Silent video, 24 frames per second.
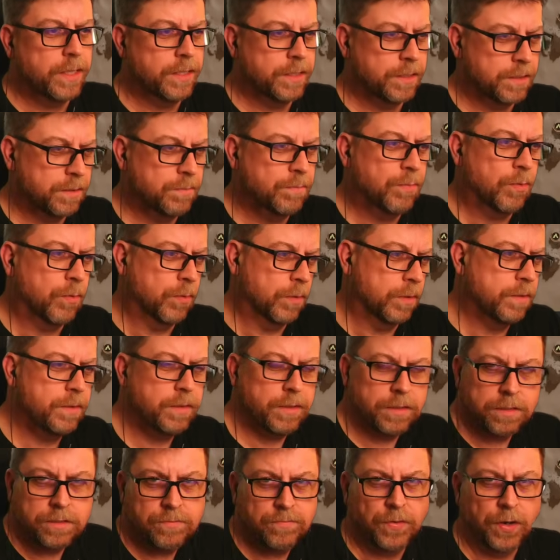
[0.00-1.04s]
and it's important
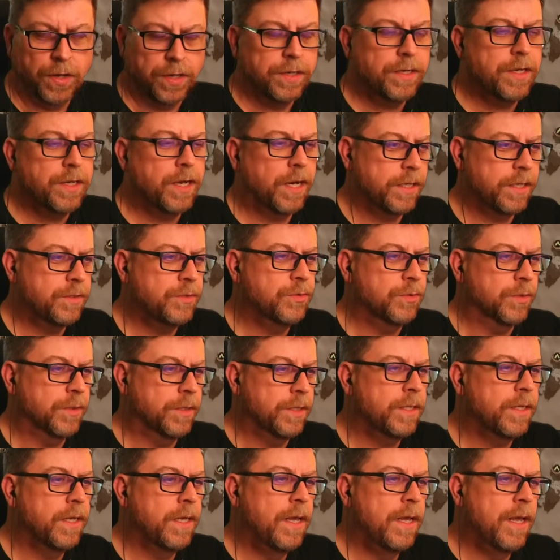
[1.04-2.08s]
and it's fun. I enjoyed
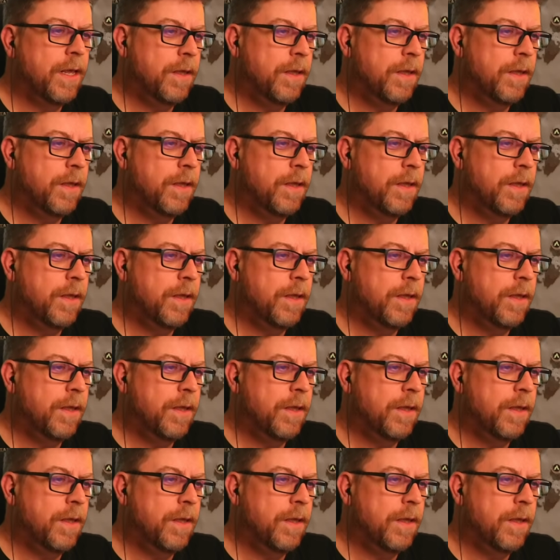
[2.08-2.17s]
it.